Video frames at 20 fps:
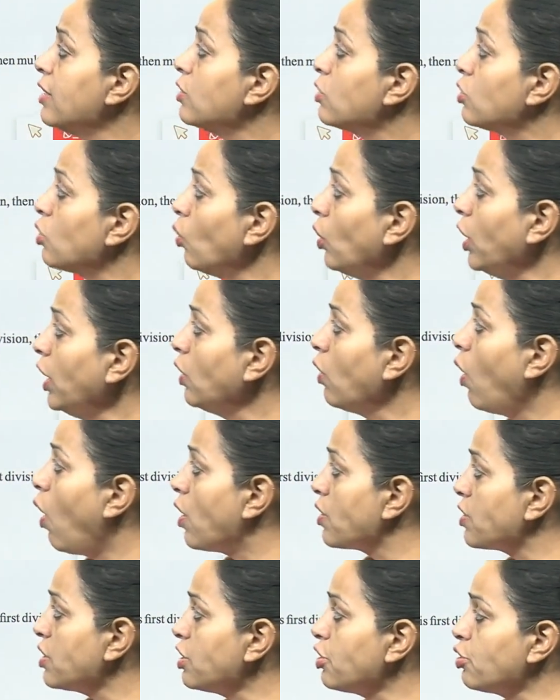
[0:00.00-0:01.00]
So in
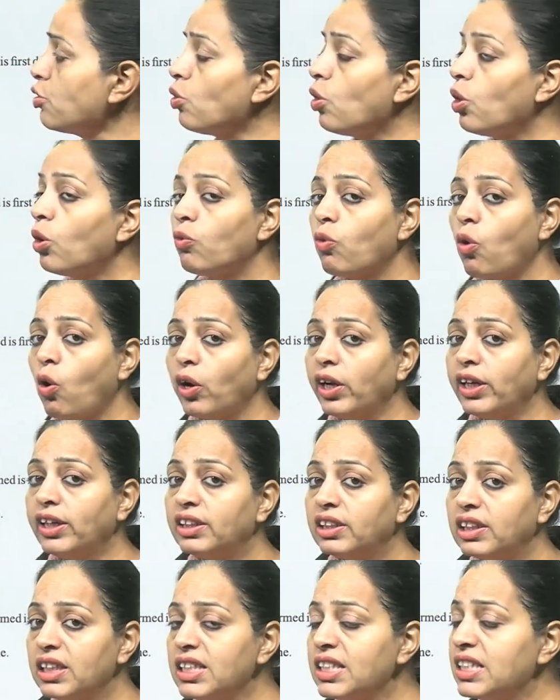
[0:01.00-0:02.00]
order to
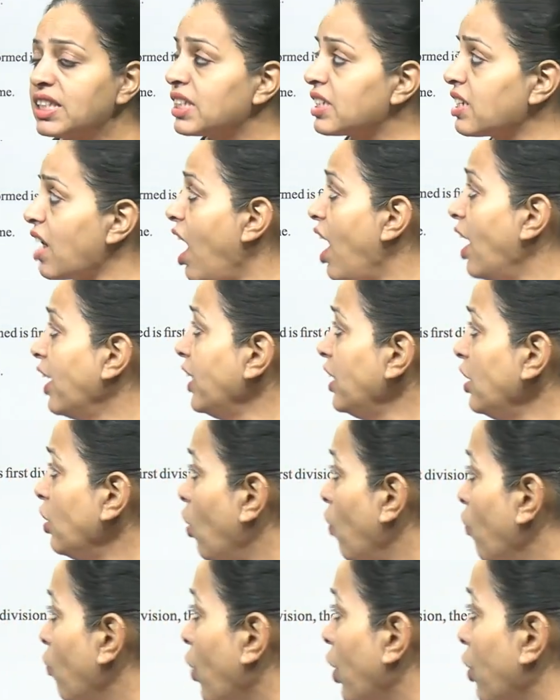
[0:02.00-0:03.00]
avoid this
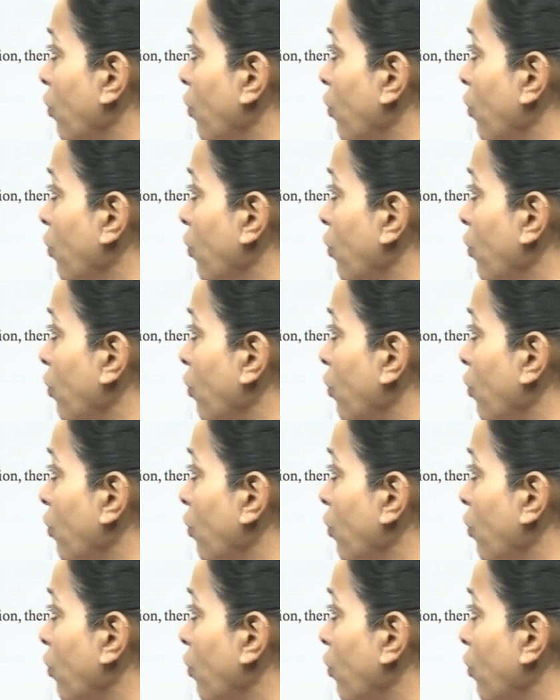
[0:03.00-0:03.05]
kind of